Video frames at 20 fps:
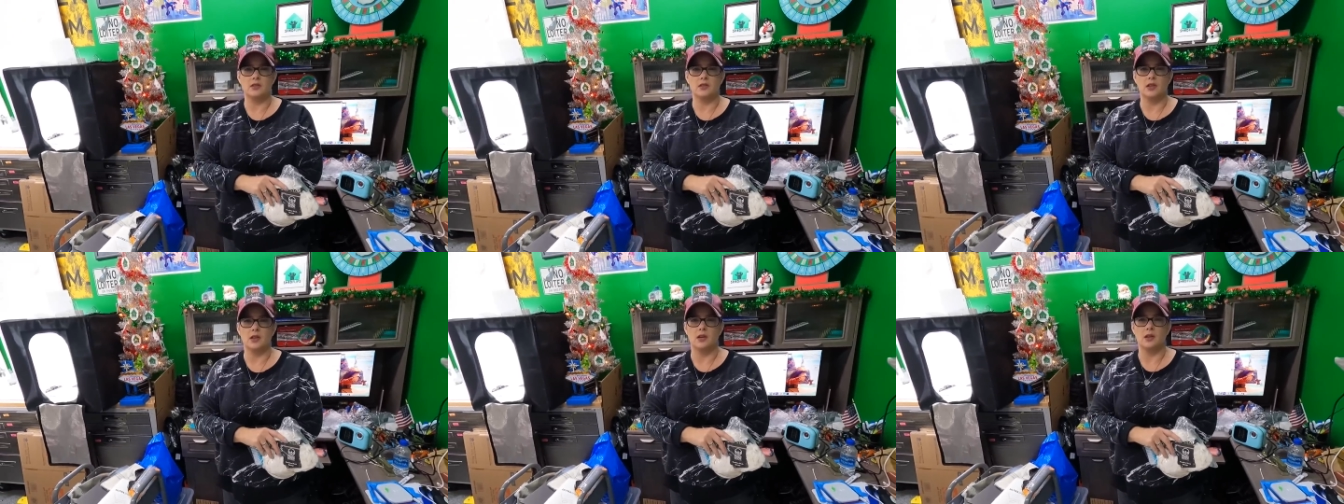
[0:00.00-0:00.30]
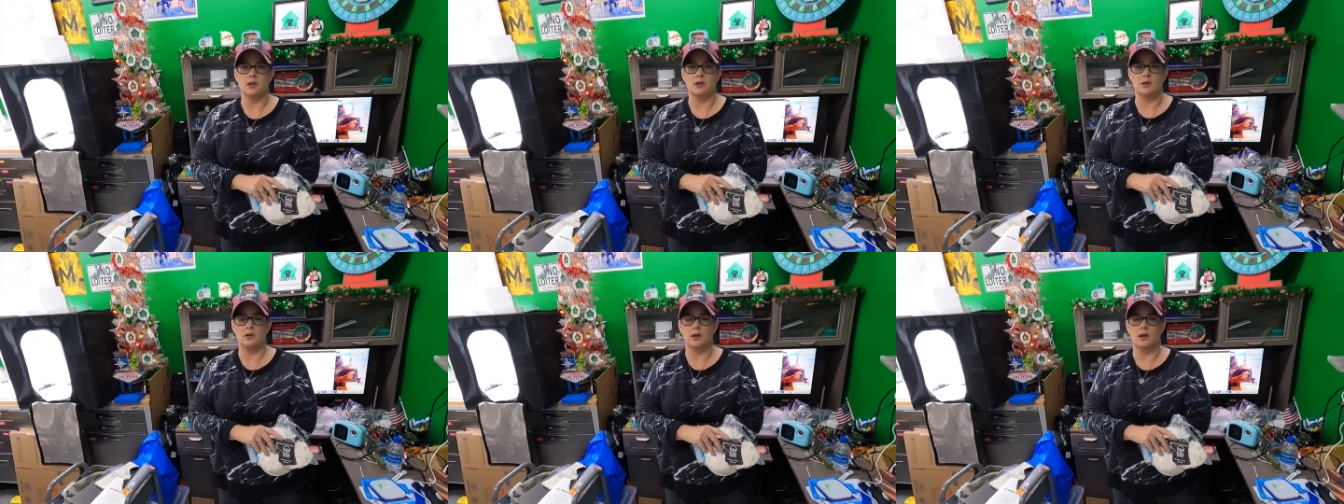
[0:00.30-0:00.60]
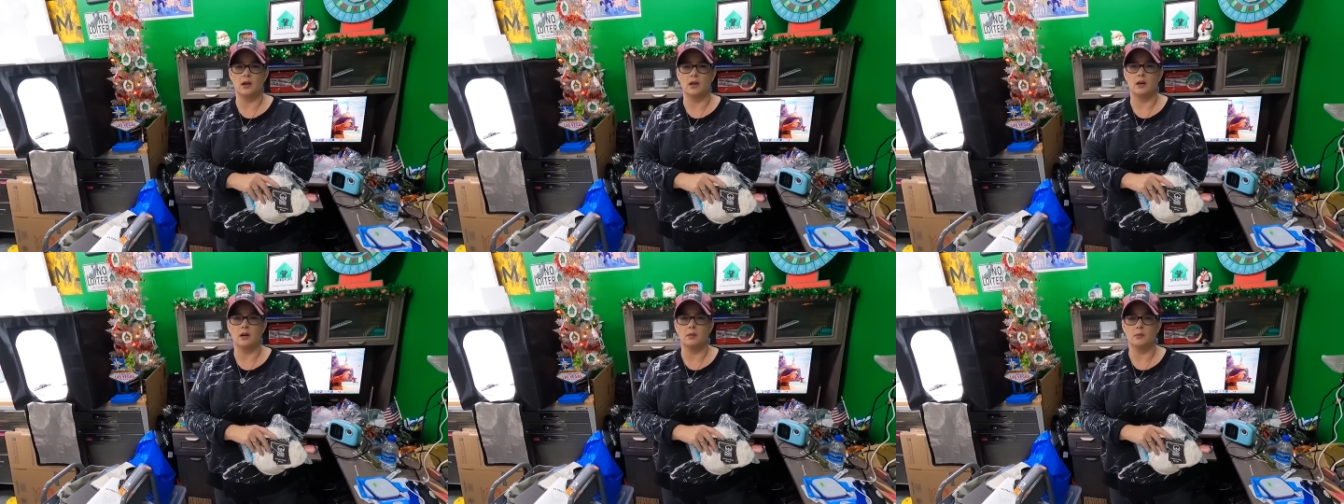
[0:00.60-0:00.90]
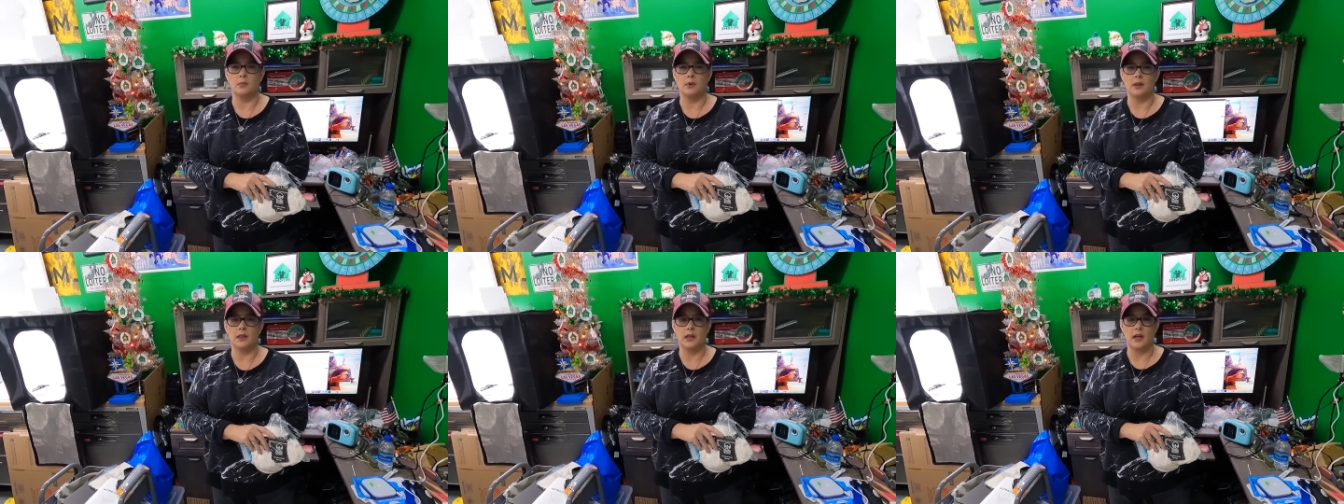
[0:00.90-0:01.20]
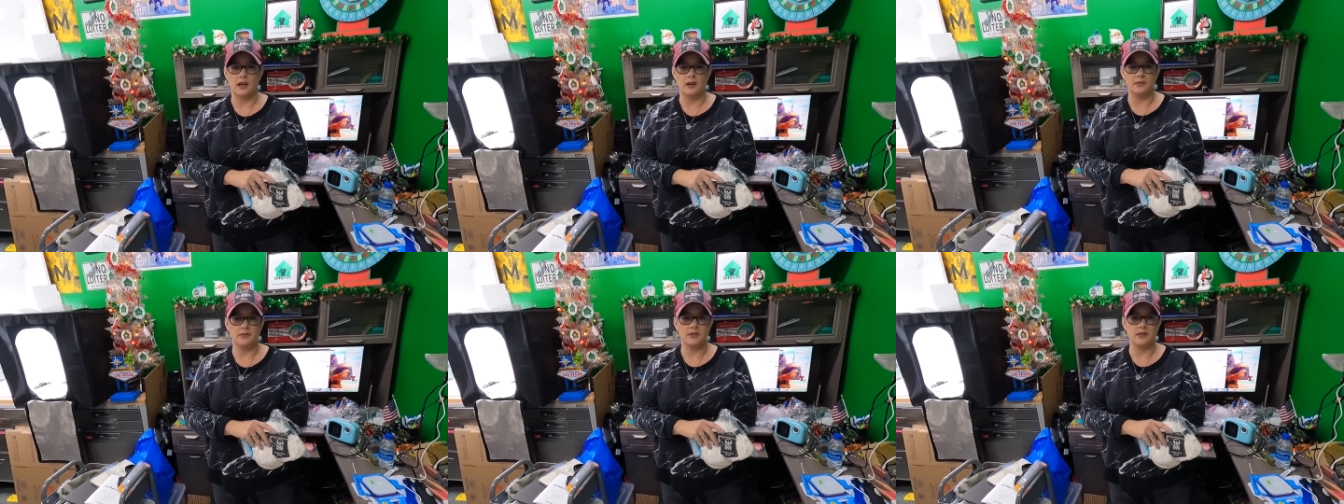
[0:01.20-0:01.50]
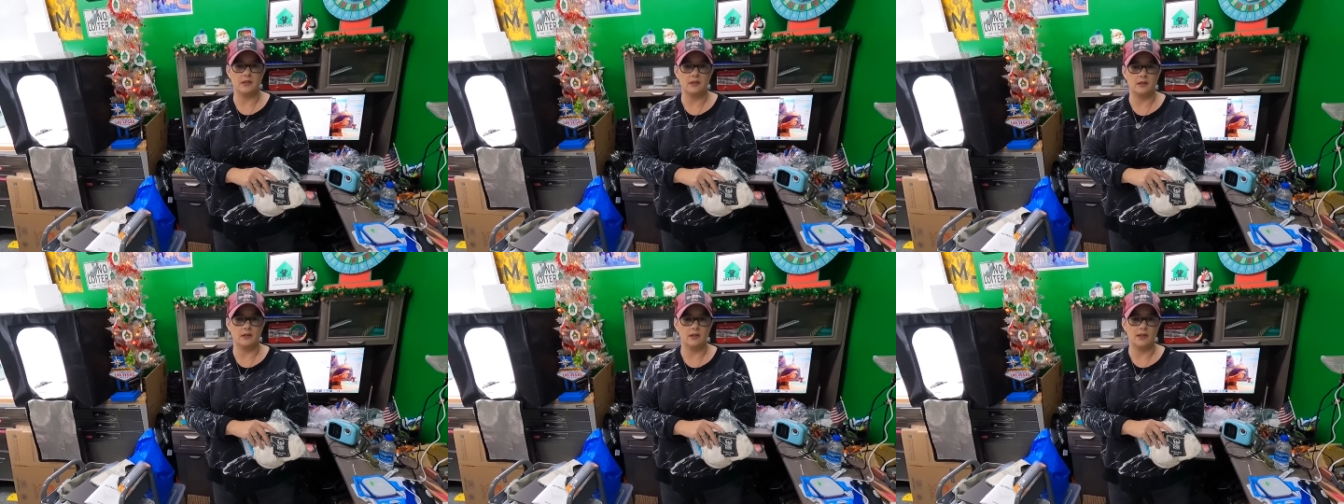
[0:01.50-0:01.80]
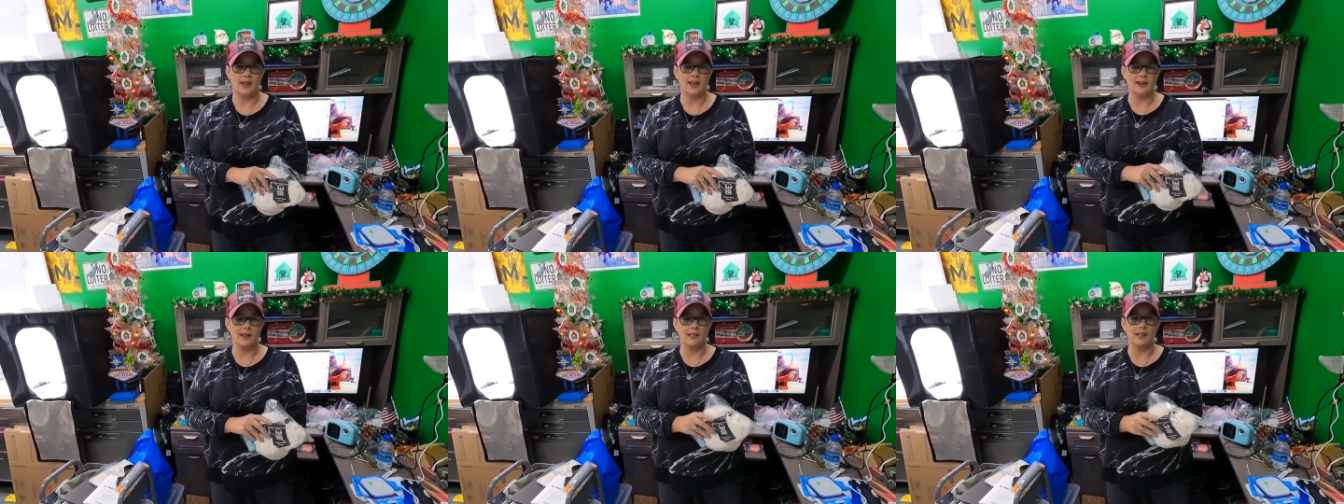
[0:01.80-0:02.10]
So um, a lot of,
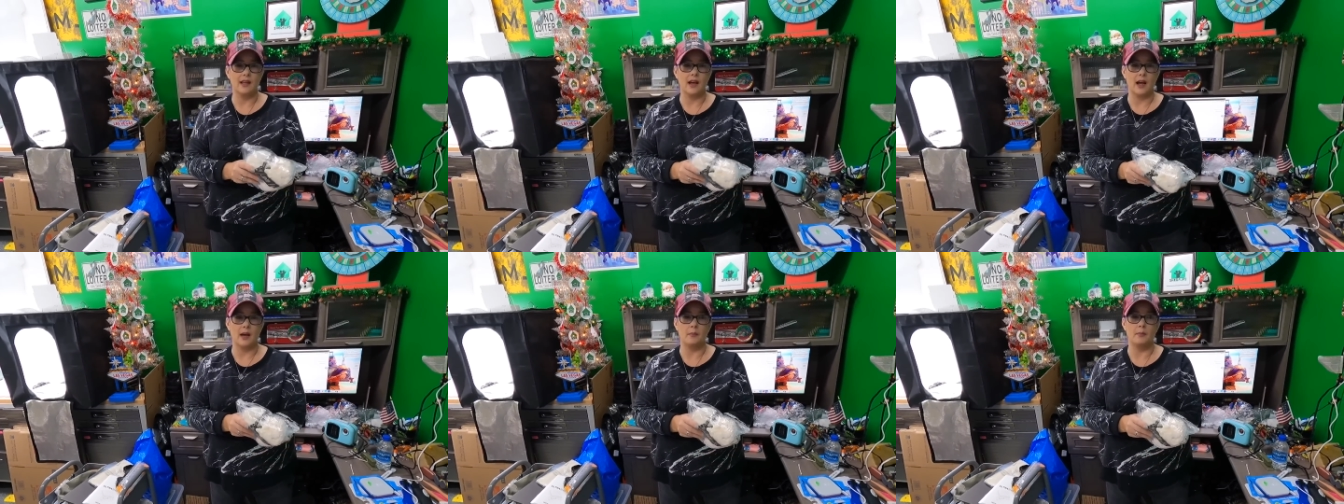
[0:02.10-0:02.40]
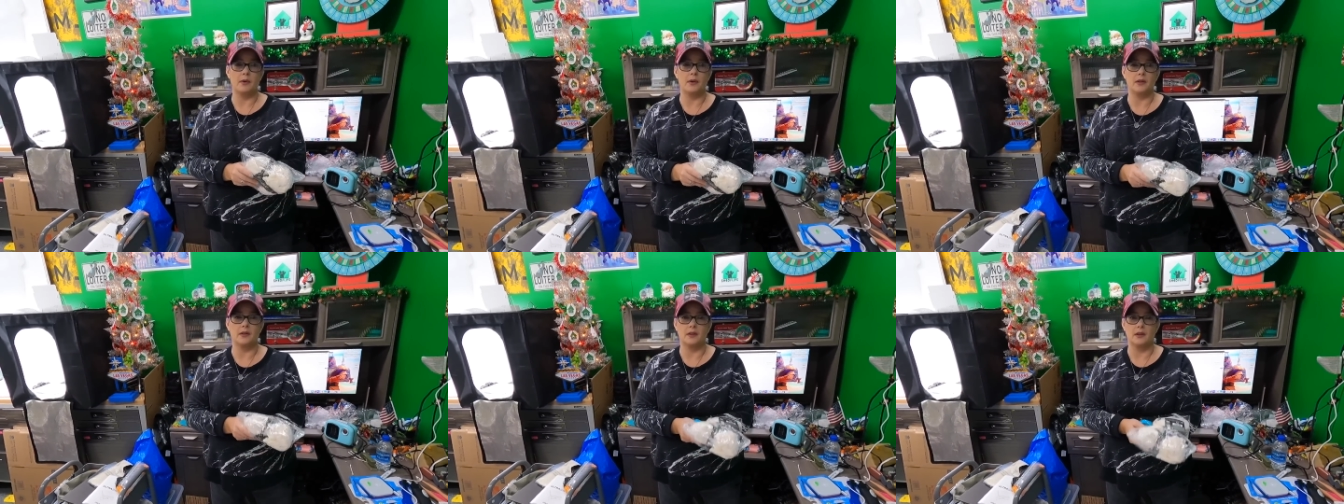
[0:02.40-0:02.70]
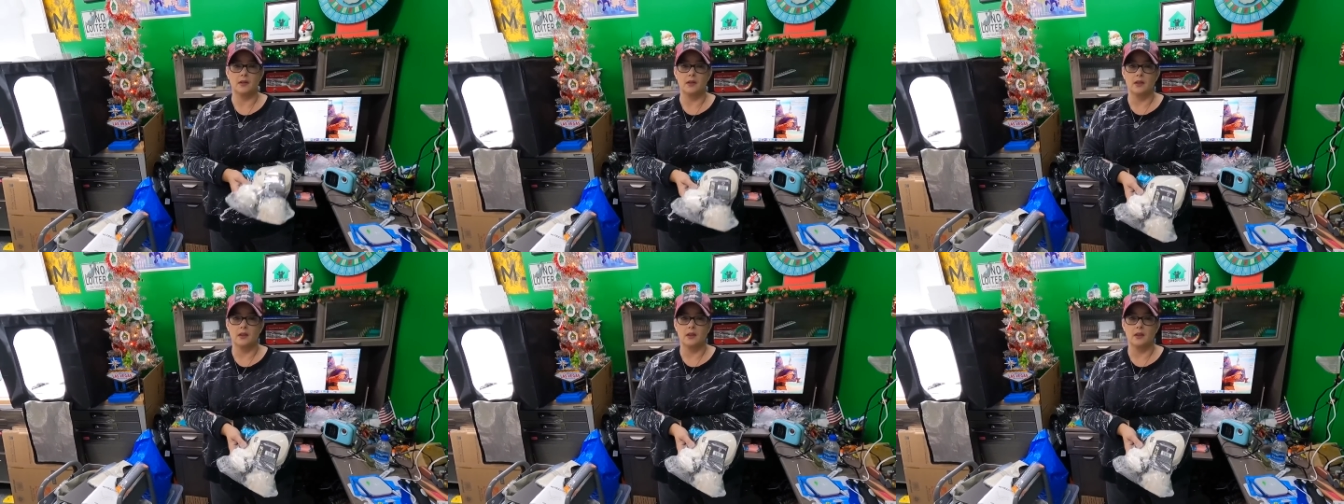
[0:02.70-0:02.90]
not a lot, but